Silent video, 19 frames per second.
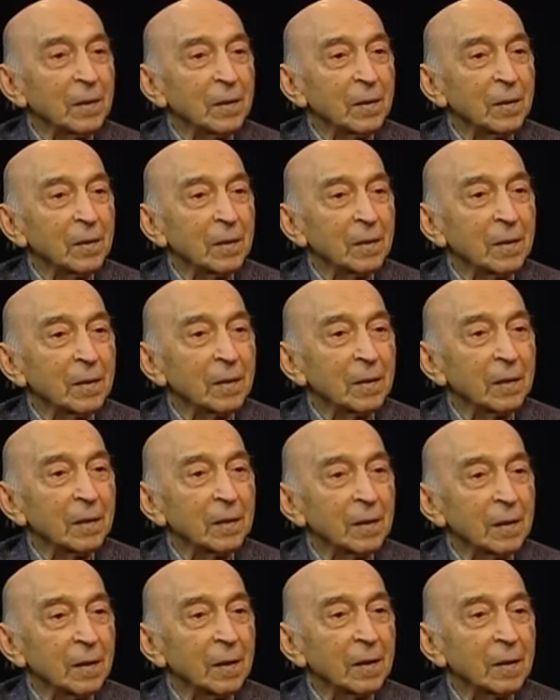that
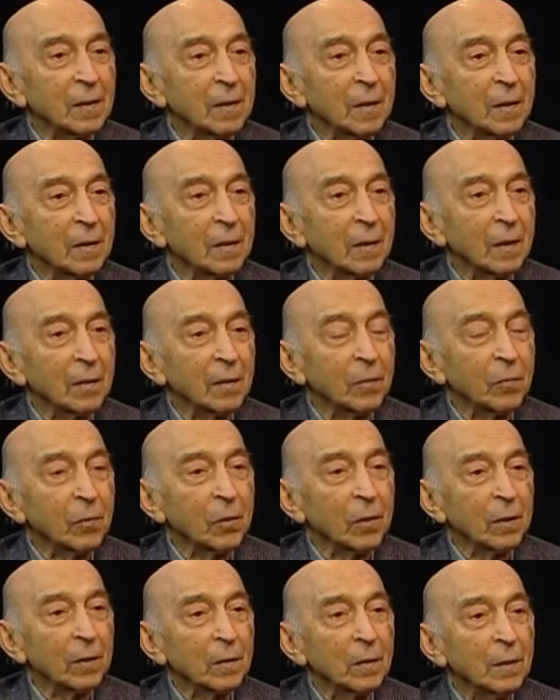he has done a lot of
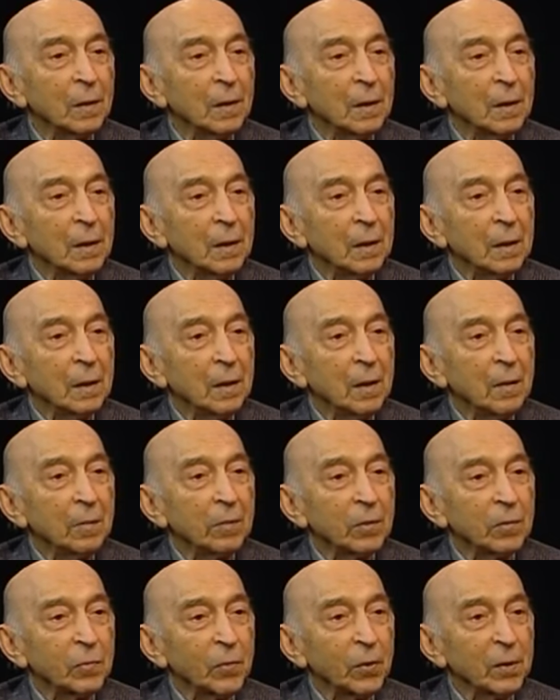work. He
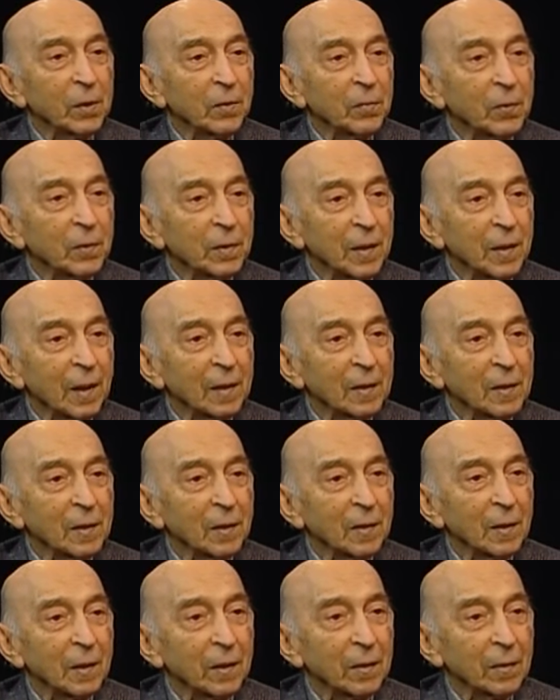was working for NASA.
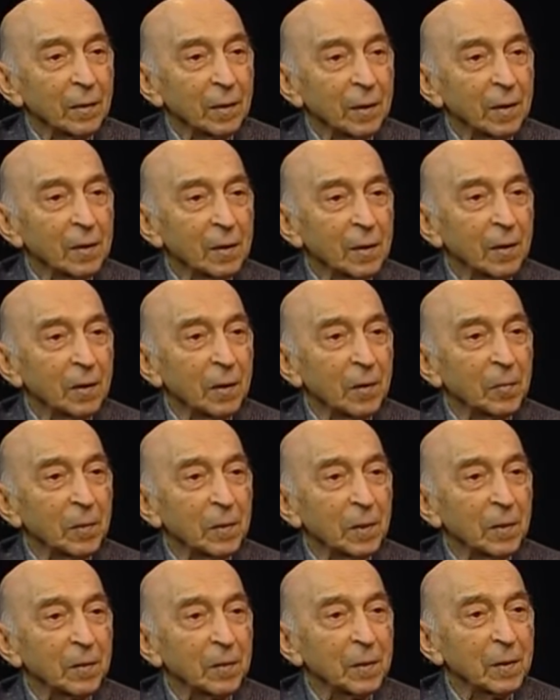Now he has a
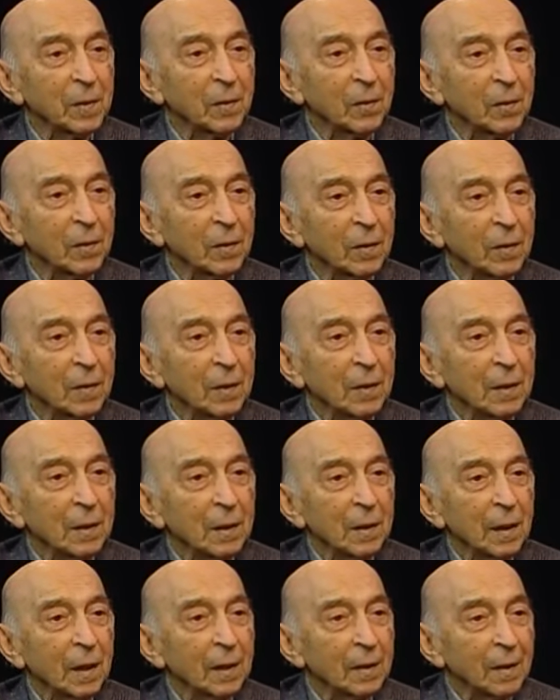company of his own.
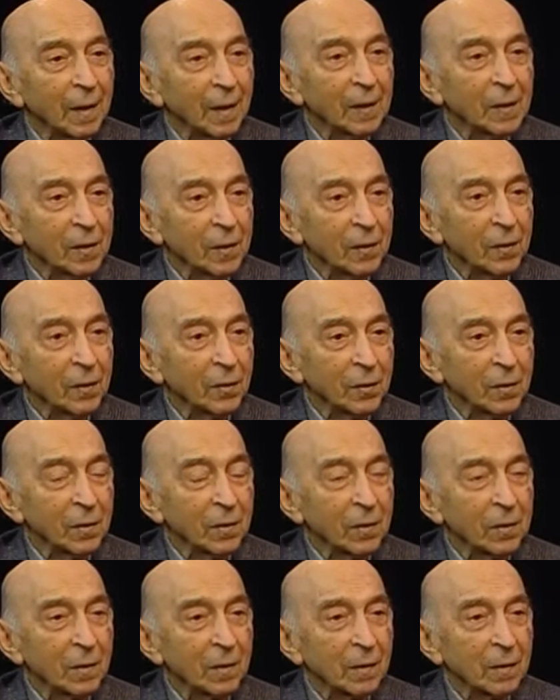And NASA
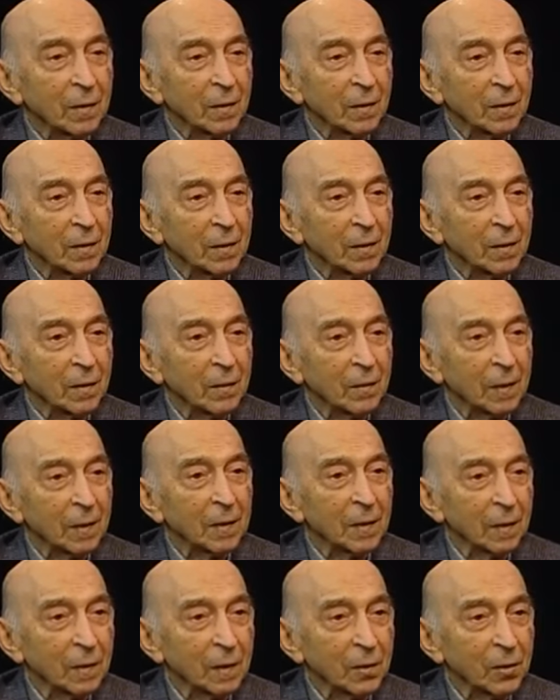used
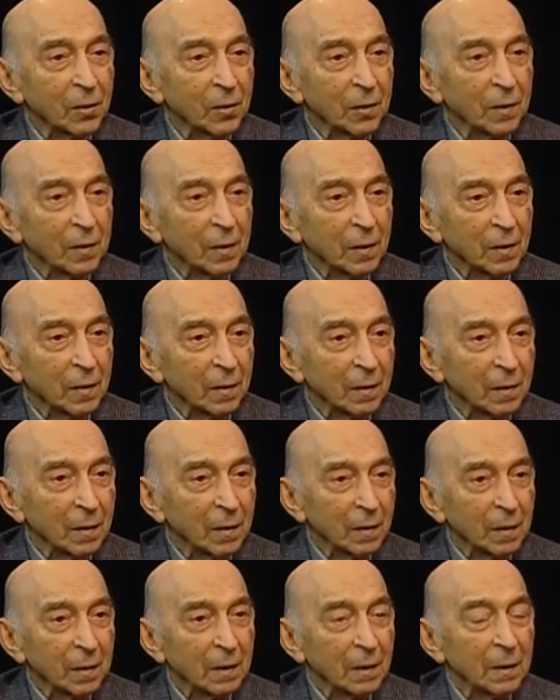fuzzy logic
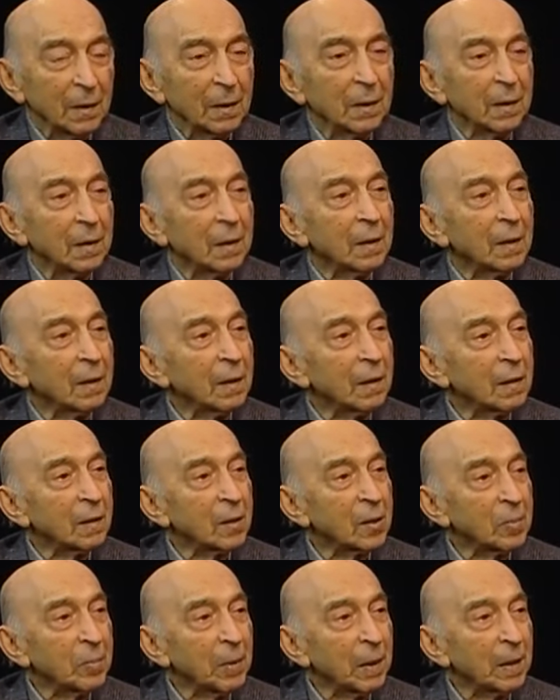in
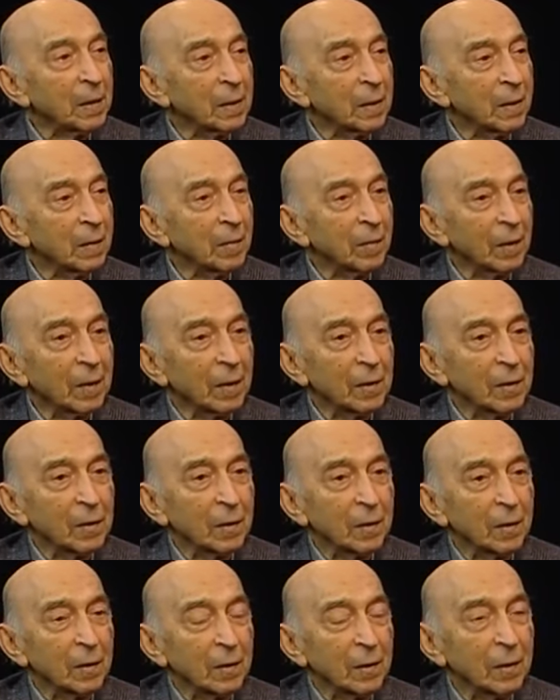space and various
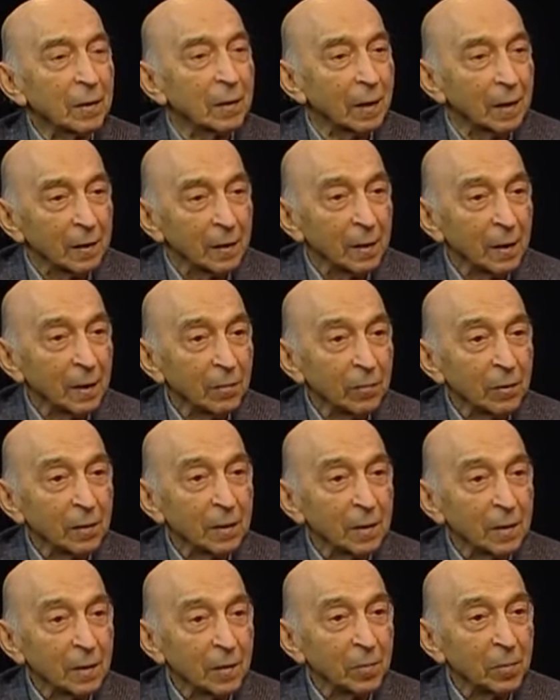other things. And he
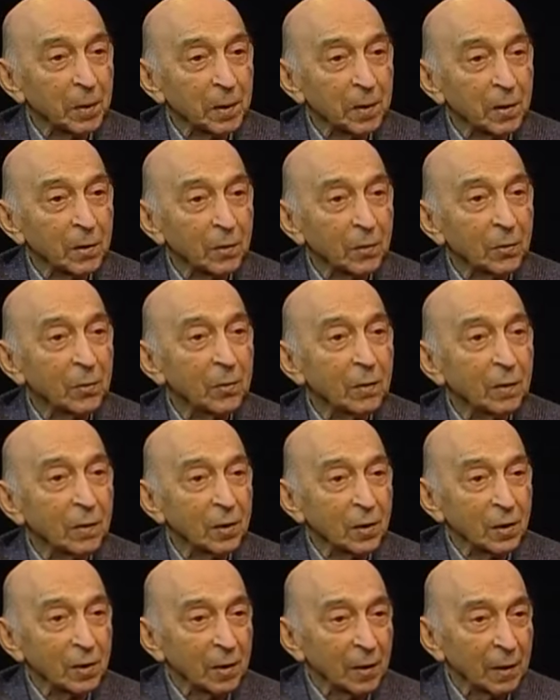was the person who
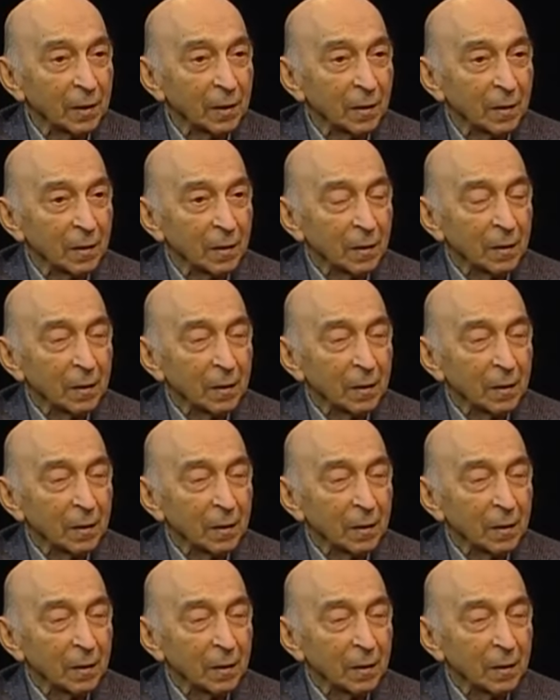designed